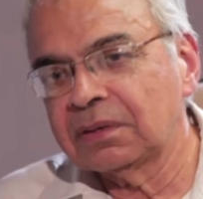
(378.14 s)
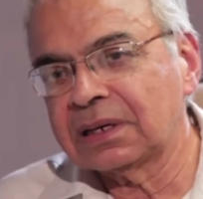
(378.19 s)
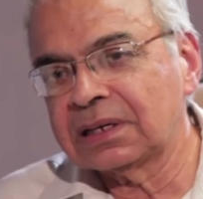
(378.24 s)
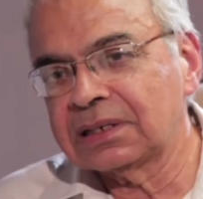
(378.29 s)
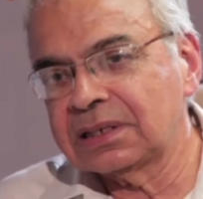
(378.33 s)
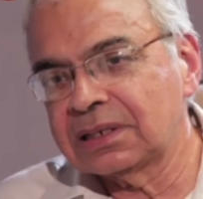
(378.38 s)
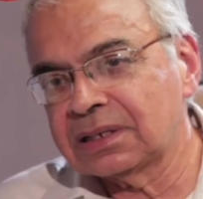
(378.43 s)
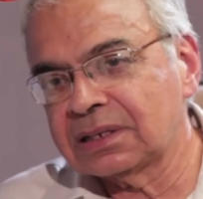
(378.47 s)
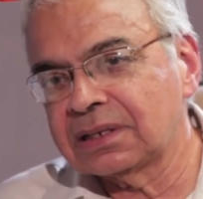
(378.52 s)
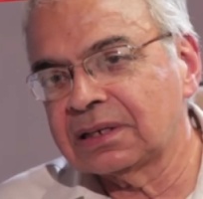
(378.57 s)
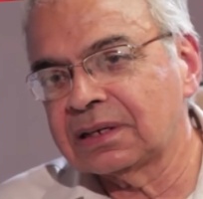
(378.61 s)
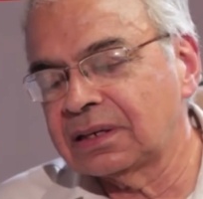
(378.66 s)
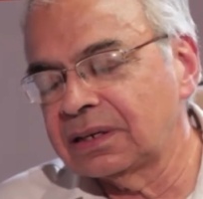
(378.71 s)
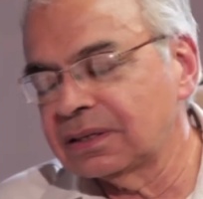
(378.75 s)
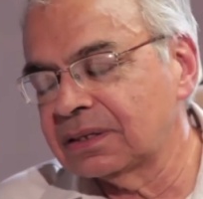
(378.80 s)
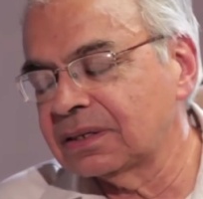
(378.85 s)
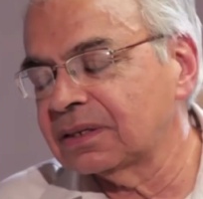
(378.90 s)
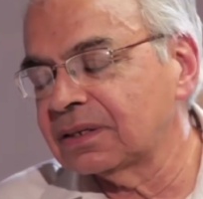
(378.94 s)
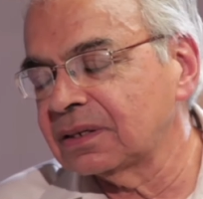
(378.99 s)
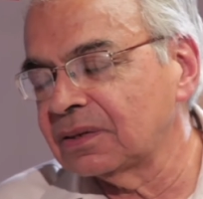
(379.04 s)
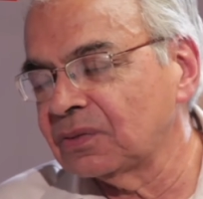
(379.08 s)
resistant
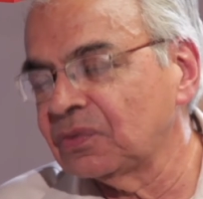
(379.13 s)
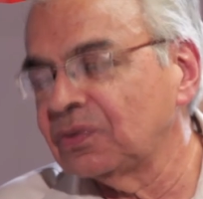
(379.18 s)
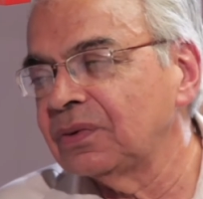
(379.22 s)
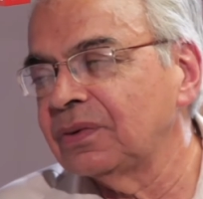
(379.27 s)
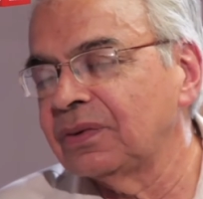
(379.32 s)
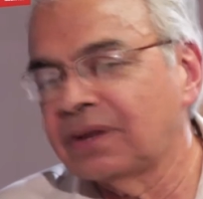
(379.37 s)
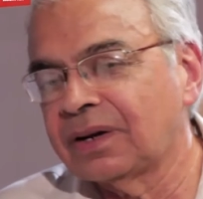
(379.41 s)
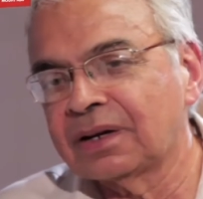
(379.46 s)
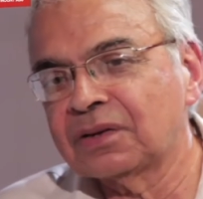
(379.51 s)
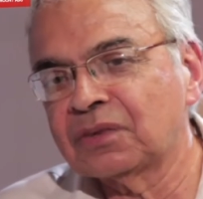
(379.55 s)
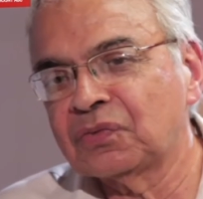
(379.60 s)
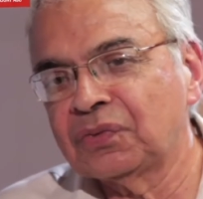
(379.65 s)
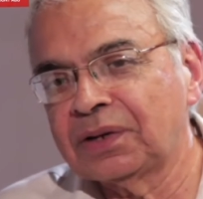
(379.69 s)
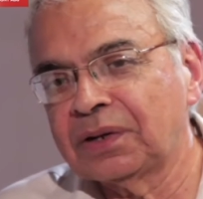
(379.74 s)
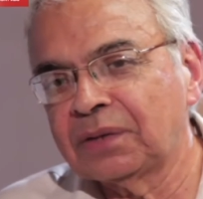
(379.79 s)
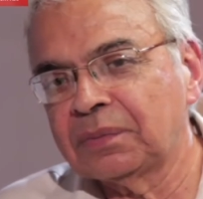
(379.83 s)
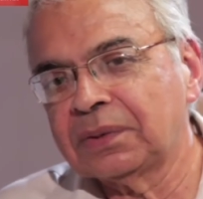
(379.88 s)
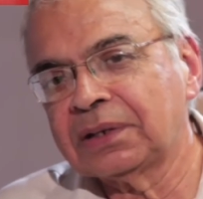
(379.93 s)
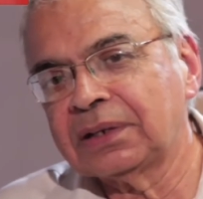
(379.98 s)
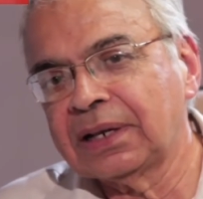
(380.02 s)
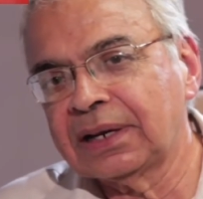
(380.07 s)
cases of heart
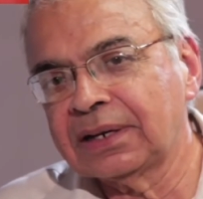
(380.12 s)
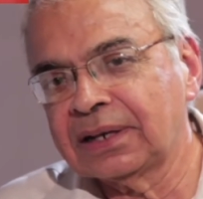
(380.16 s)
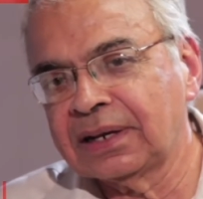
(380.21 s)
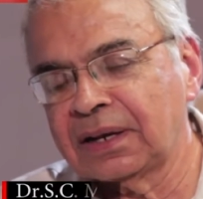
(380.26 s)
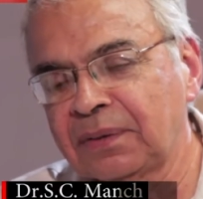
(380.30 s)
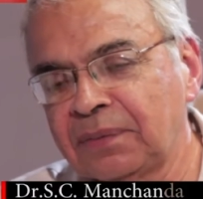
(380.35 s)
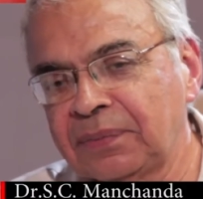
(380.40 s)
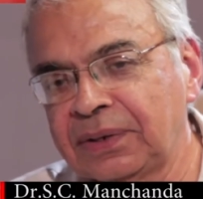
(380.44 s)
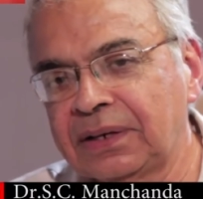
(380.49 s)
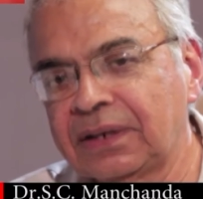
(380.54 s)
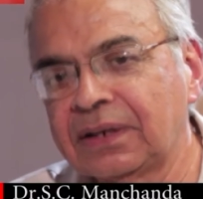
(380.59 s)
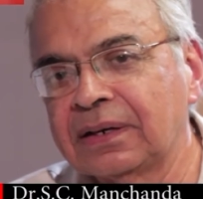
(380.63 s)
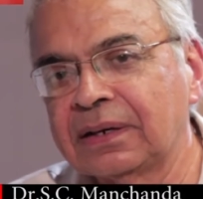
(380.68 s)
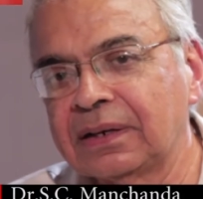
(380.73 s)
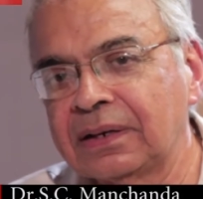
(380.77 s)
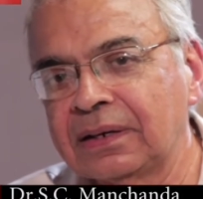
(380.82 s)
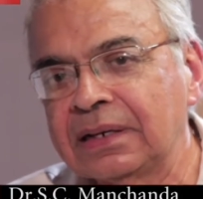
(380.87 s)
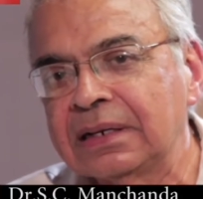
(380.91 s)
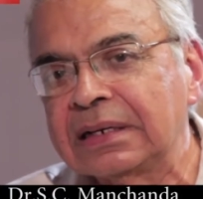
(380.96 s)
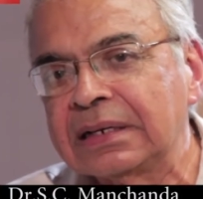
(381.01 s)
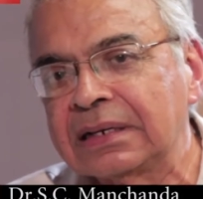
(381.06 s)
failure, but that can be done
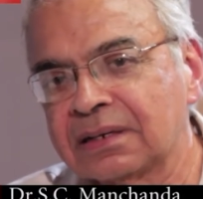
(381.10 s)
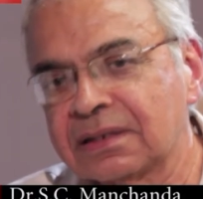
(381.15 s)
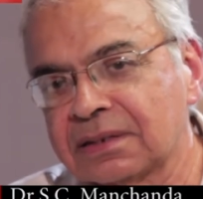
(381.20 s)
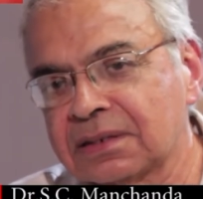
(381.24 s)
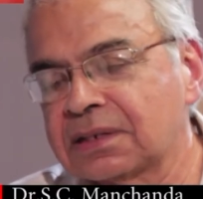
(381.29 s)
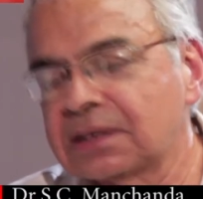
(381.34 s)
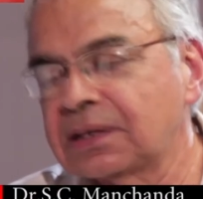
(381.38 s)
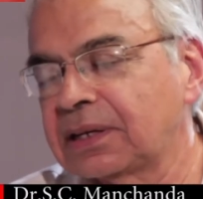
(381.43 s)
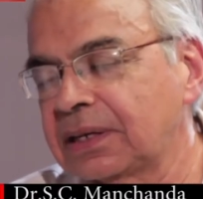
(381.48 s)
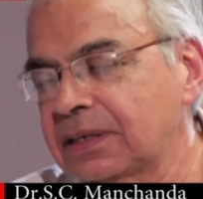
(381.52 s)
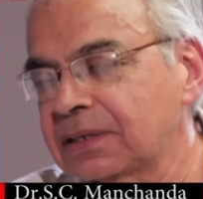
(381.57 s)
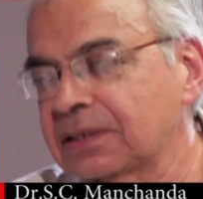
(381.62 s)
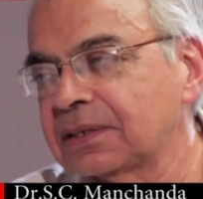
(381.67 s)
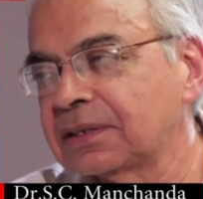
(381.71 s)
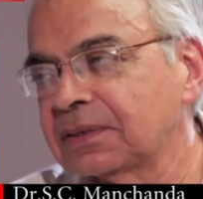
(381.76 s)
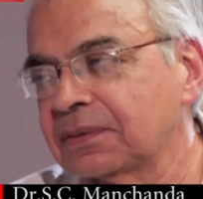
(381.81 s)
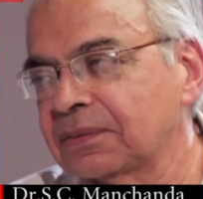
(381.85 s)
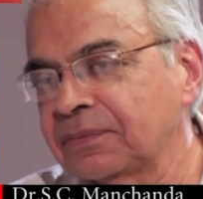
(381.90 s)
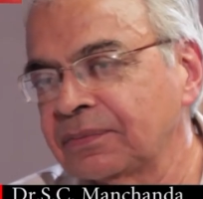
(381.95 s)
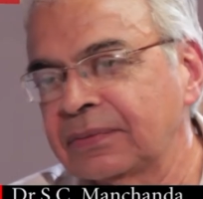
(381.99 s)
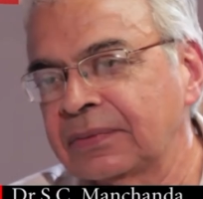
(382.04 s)
in certain
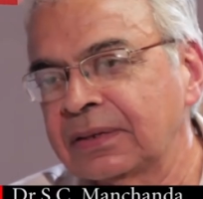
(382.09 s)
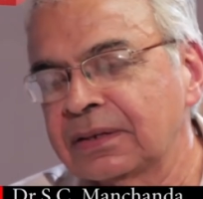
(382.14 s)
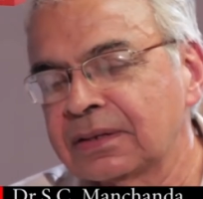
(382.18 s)
cases.